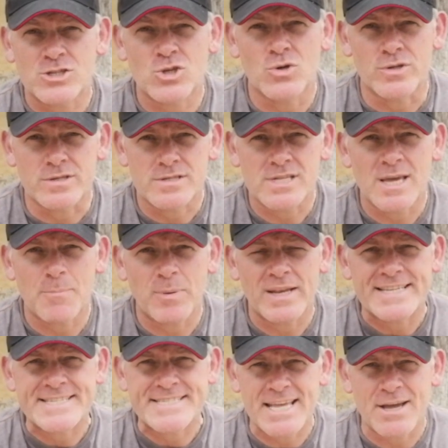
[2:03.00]
good. Skipping
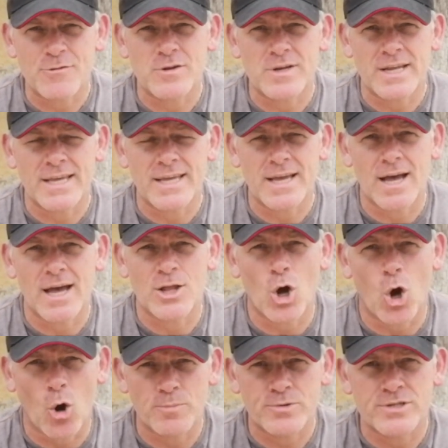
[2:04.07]
is definitely an
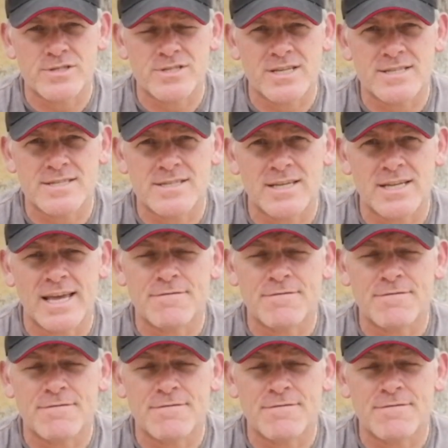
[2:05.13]
option to consider.